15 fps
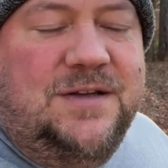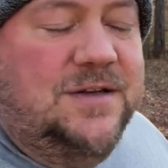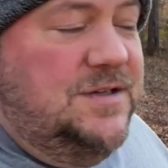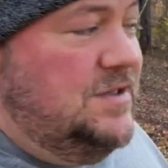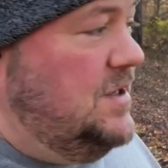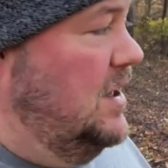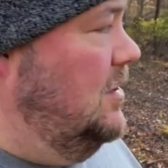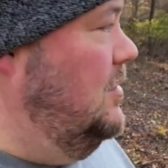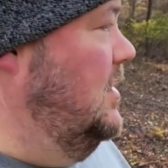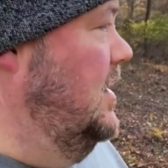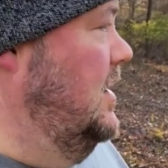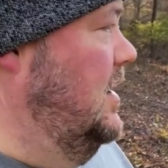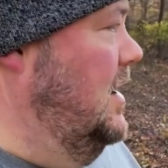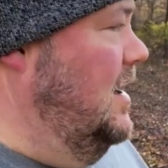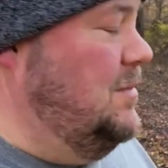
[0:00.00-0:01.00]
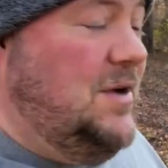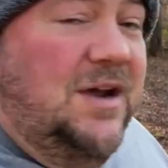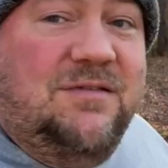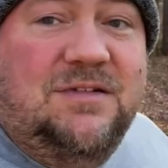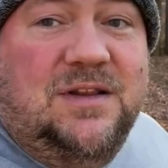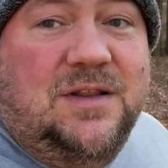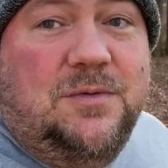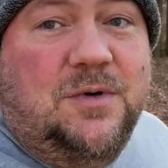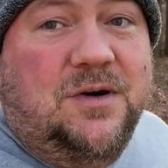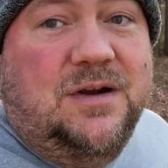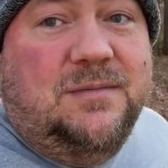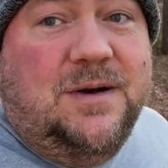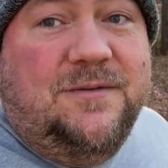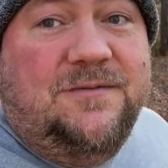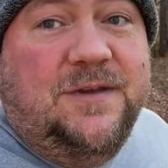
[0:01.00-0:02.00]
So I'm not really worried
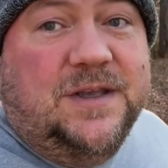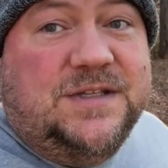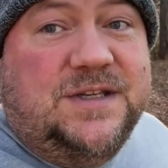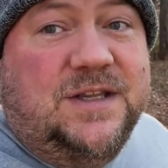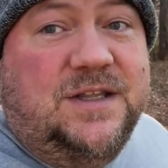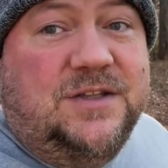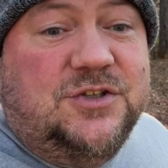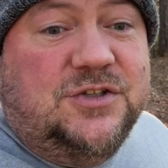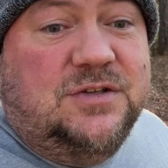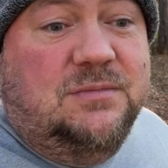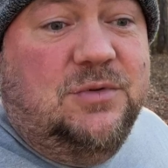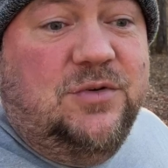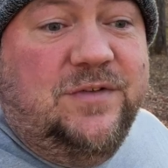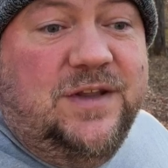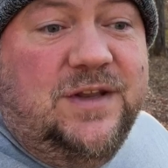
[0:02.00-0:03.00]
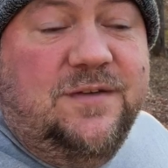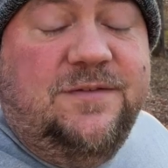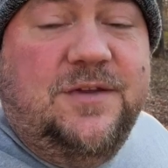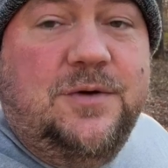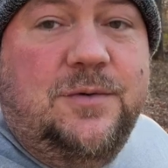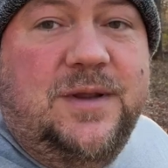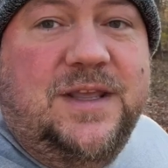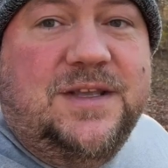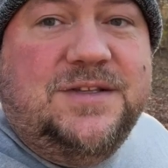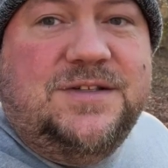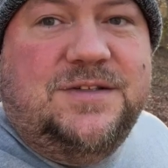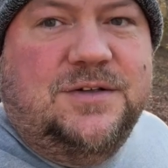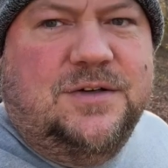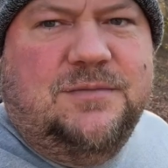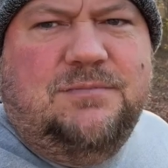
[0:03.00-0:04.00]
about fixing it, just to move it in a few
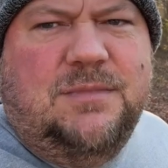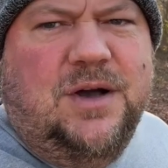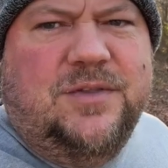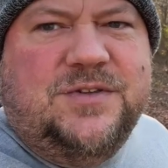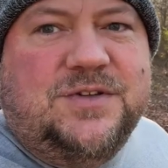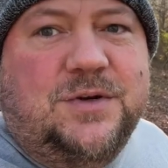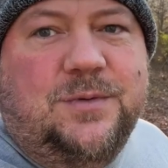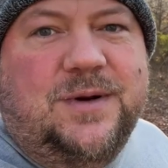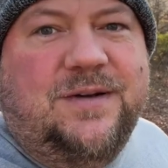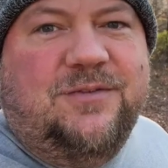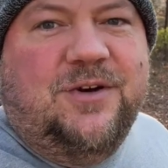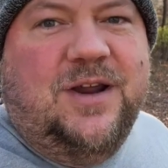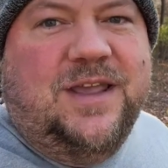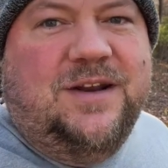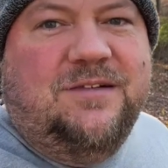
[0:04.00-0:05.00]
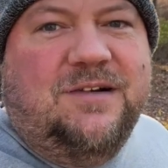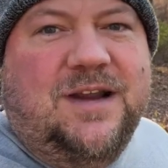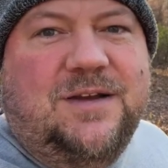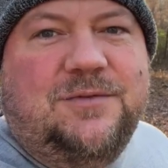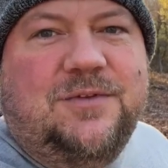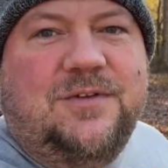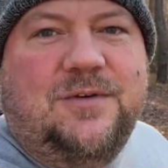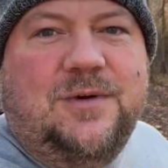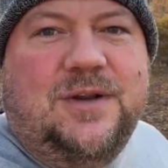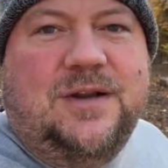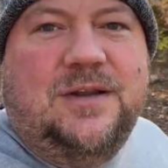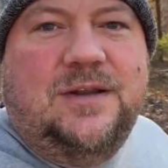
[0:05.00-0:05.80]
weeks or months or whenever I get around to it.